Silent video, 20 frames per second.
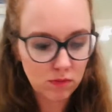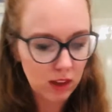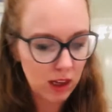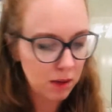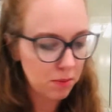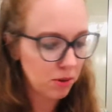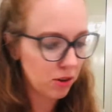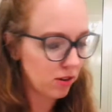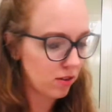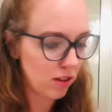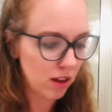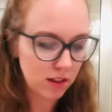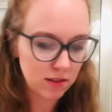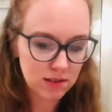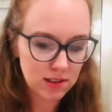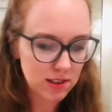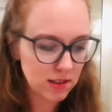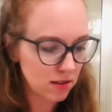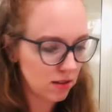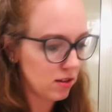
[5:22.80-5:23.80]
keep
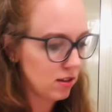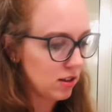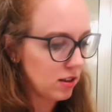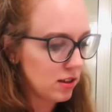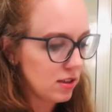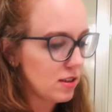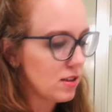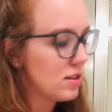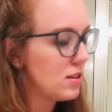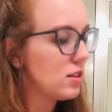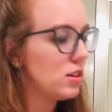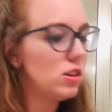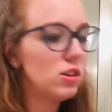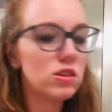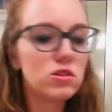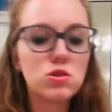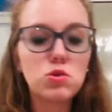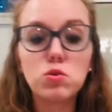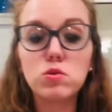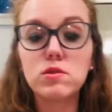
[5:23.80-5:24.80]

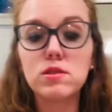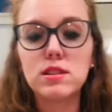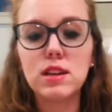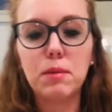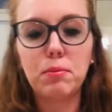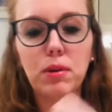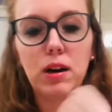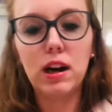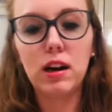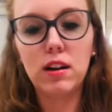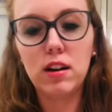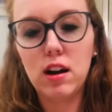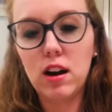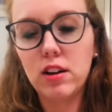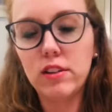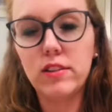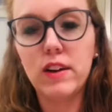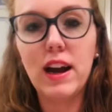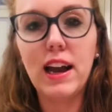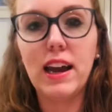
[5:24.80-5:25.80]
your tools separate.
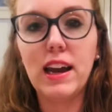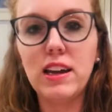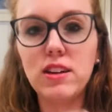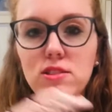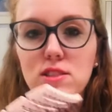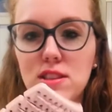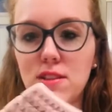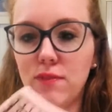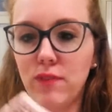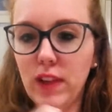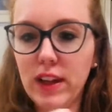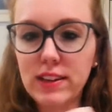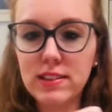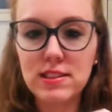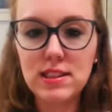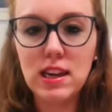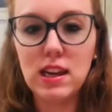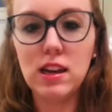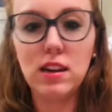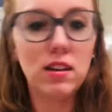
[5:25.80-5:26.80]
All right, here's the
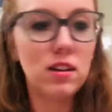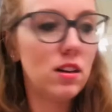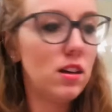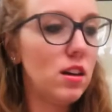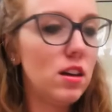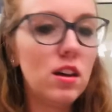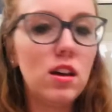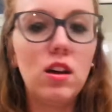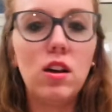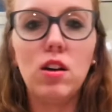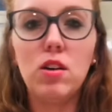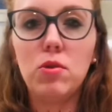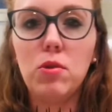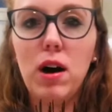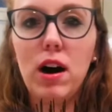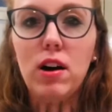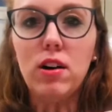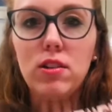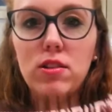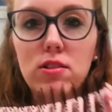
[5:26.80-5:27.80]
Flexi.
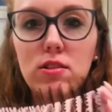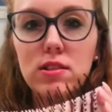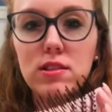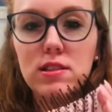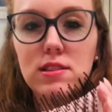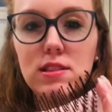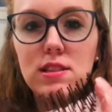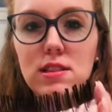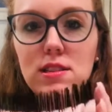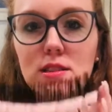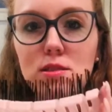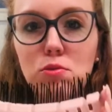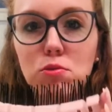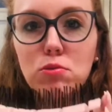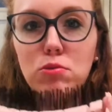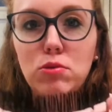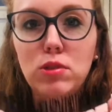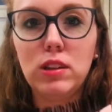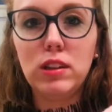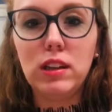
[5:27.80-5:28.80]
Wow, this is
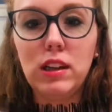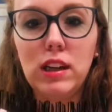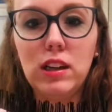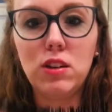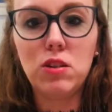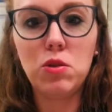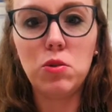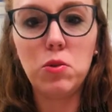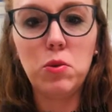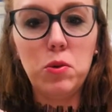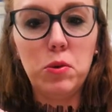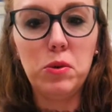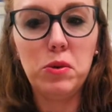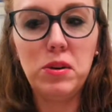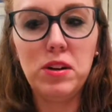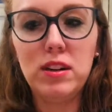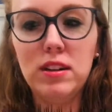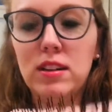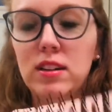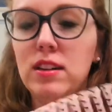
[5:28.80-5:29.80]
really
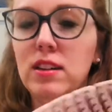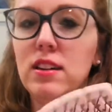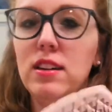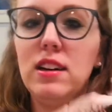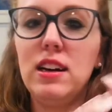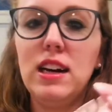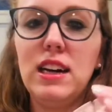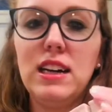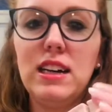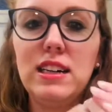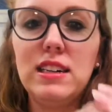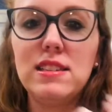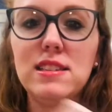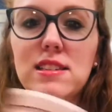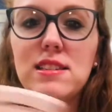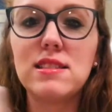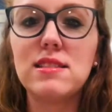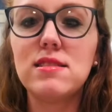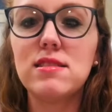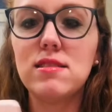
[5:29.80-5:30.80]
cool.
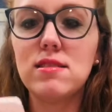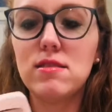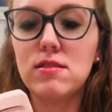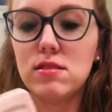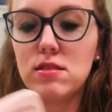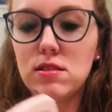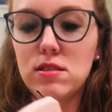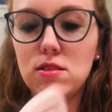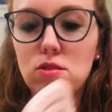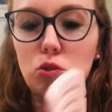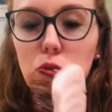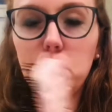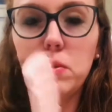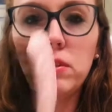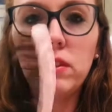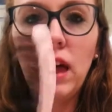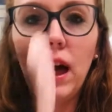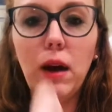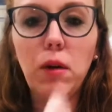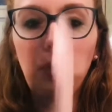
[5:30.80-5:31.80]
It's super
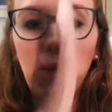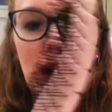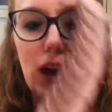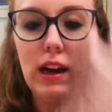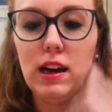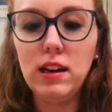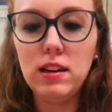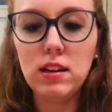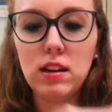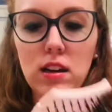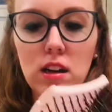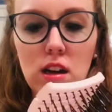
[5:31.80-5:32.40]
lightweight,